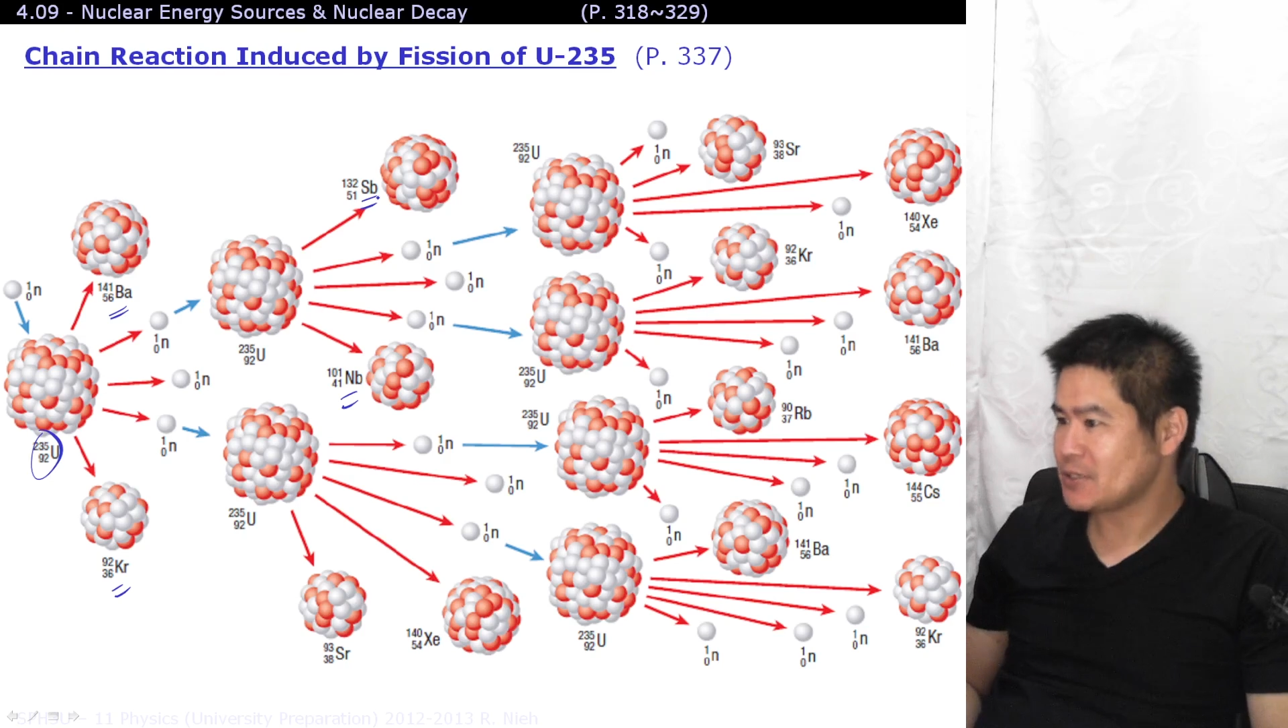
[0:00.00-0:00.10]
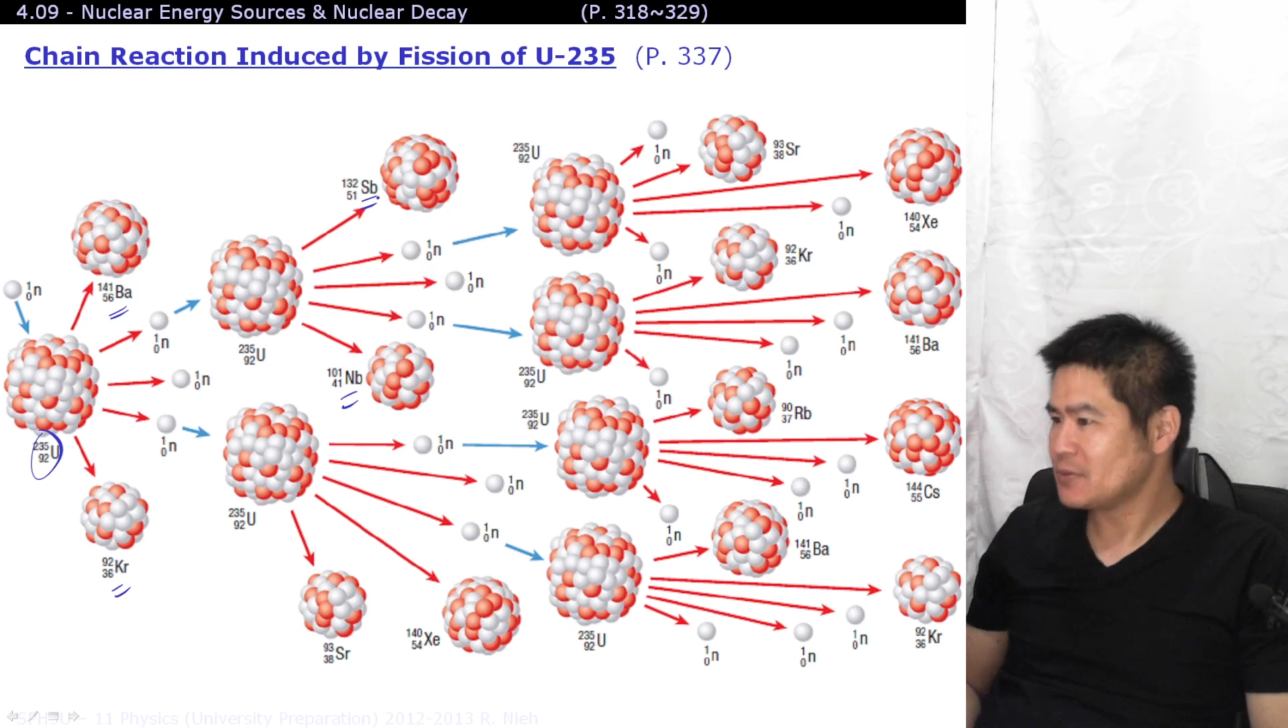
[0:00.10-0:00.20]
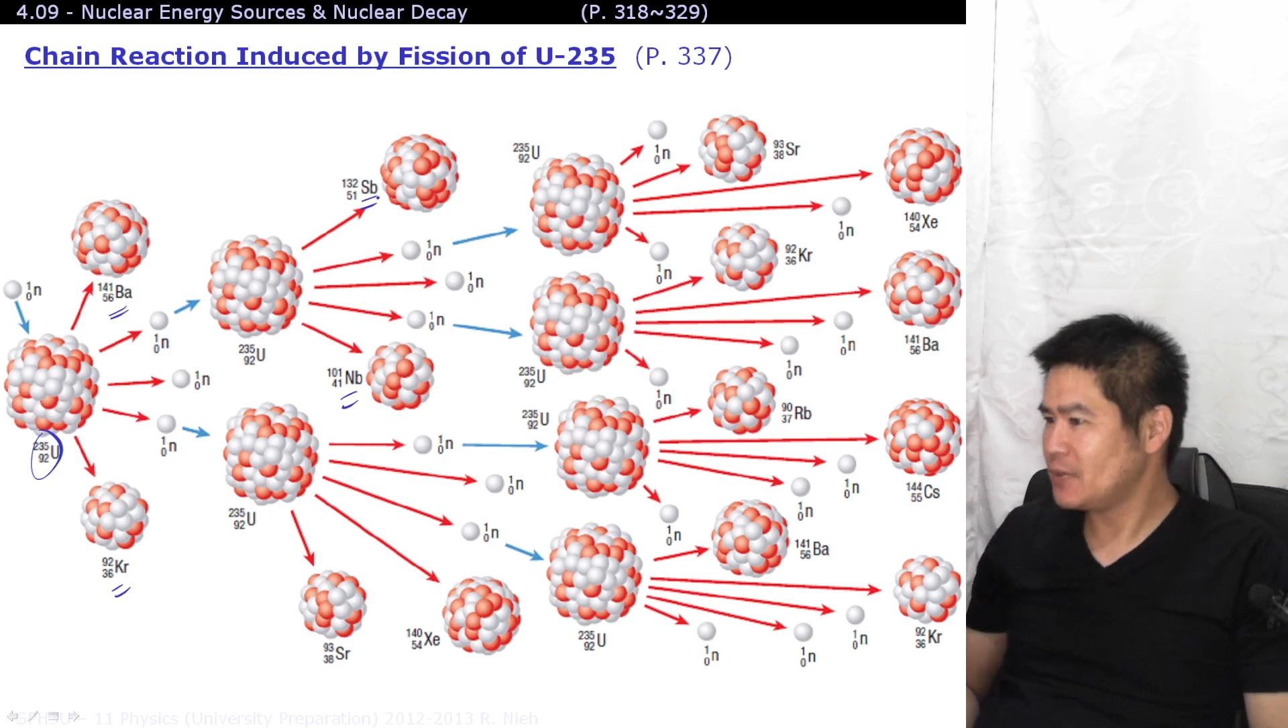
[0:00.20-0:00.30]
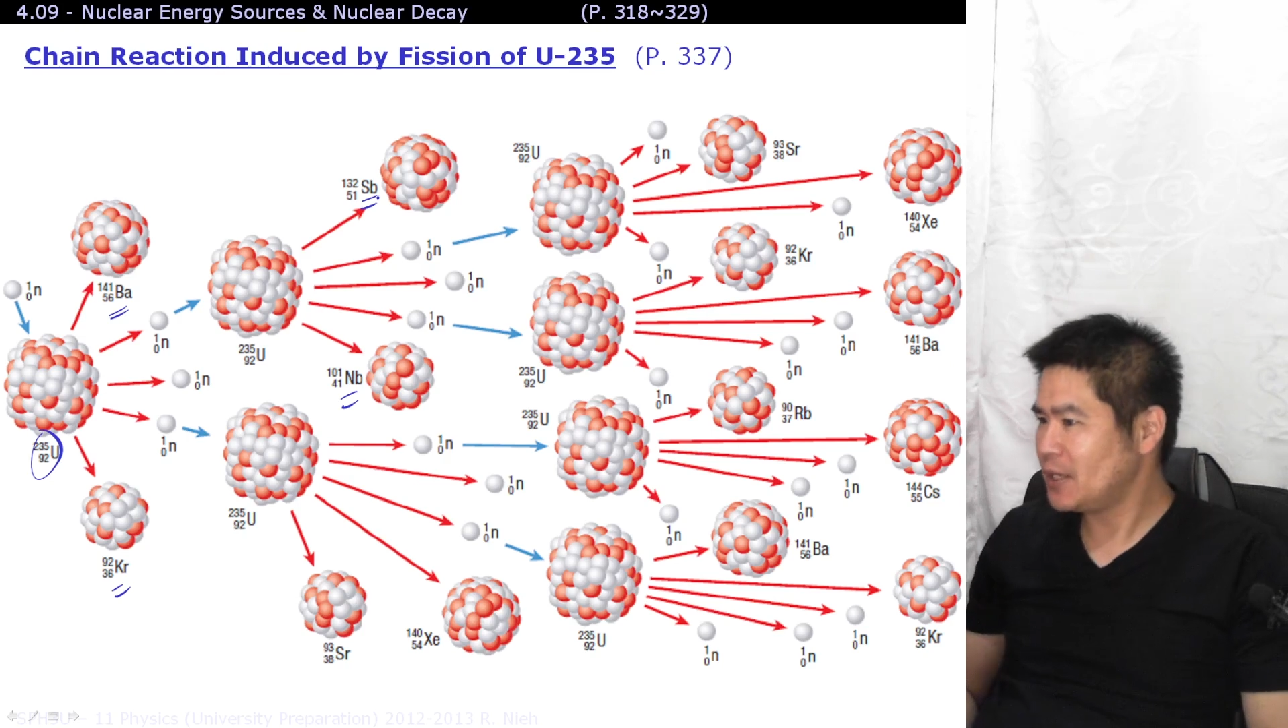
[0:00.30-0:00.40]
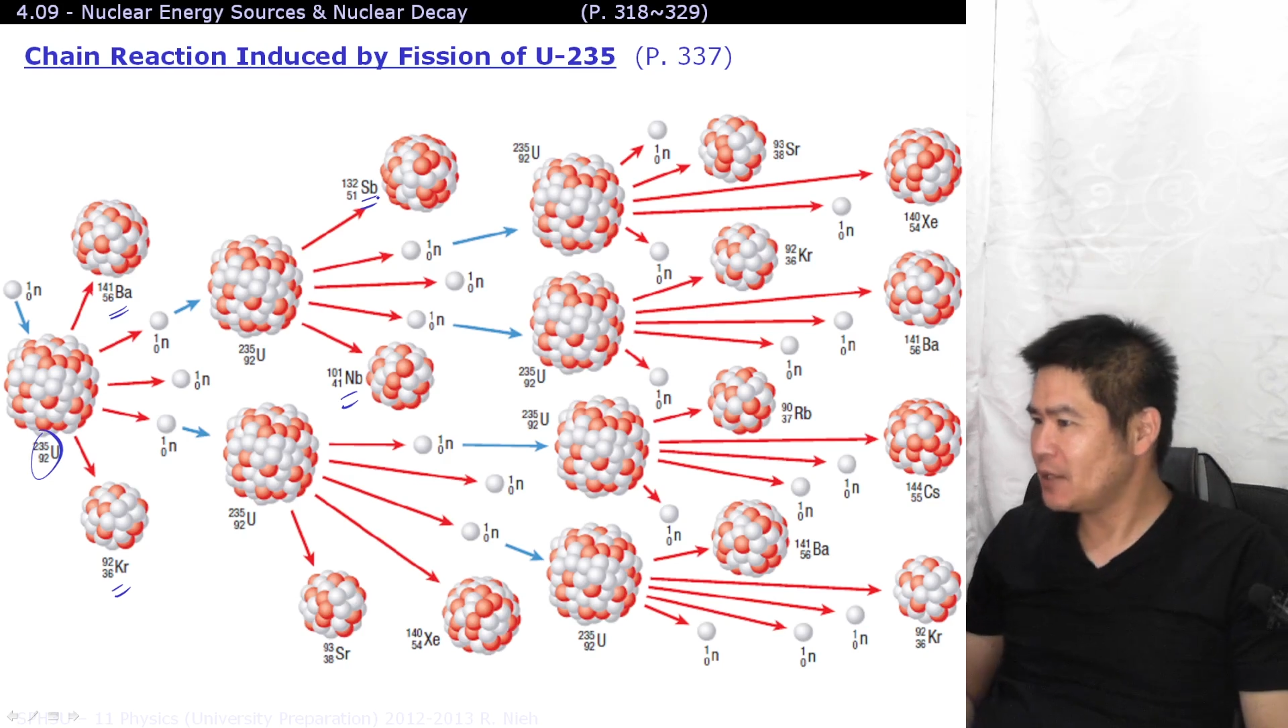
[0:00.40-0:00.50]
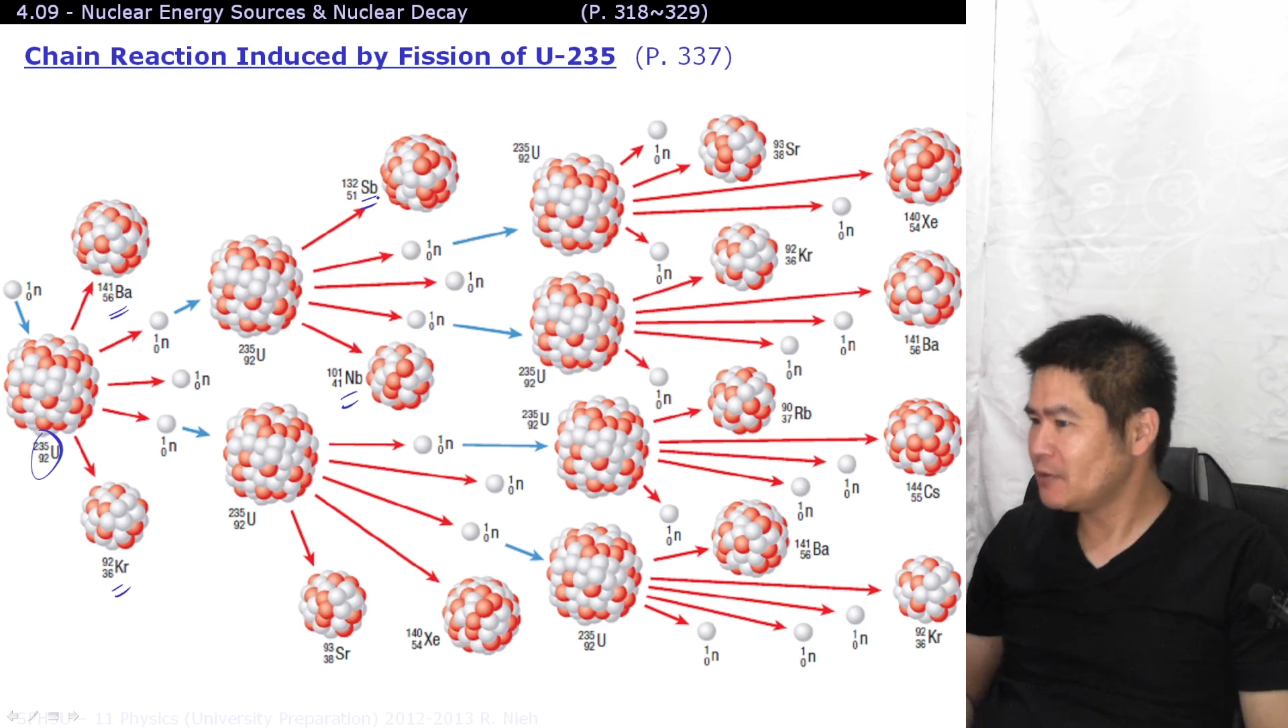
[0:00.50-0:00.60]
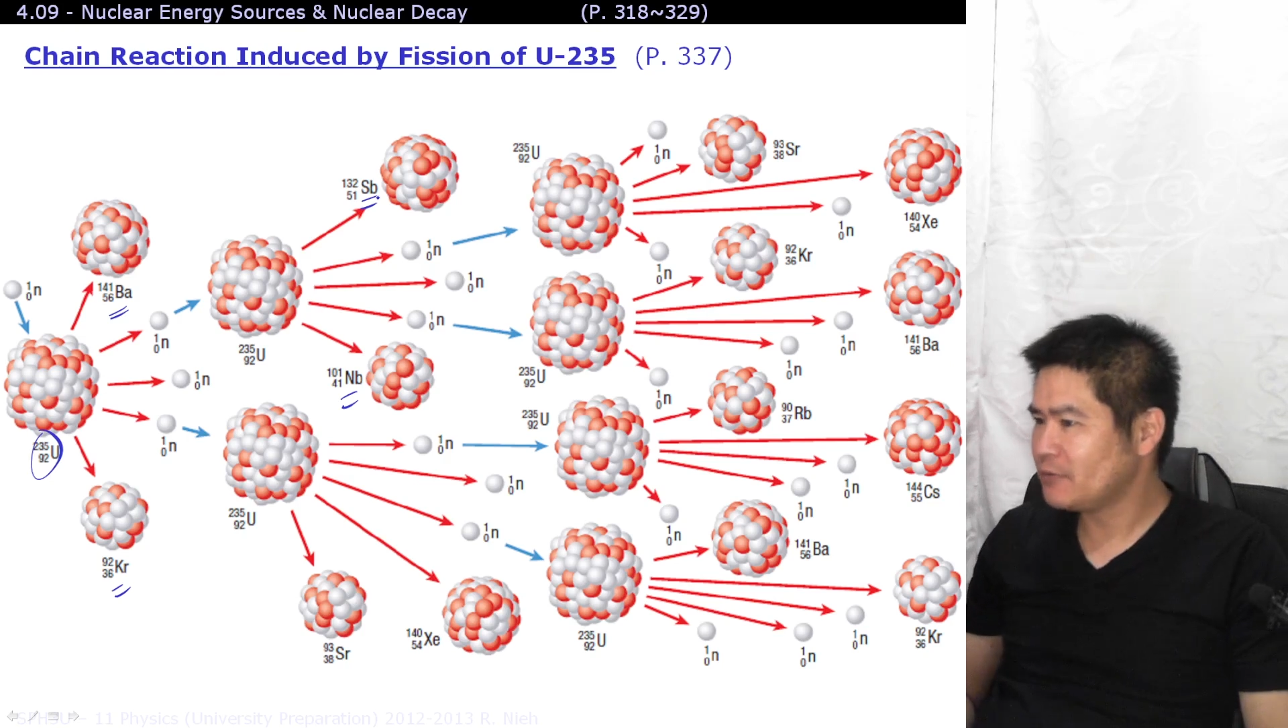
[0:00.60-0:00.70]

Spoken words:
as well.